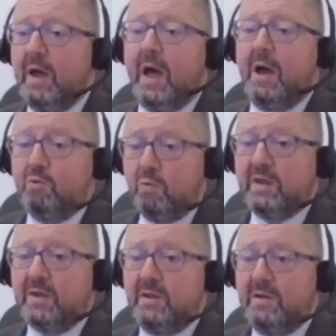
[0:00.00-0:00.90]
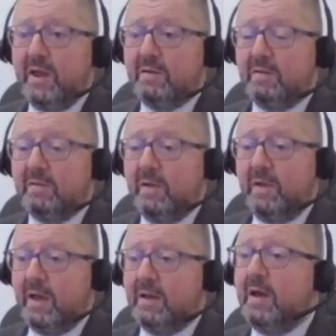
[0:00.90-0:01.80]
how quick can you get it,
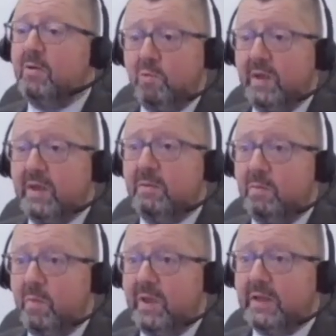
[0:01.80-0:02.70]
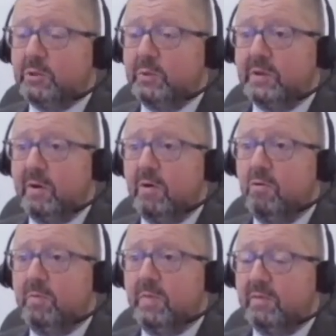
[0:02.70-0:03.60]
and how quick can we get you into a home.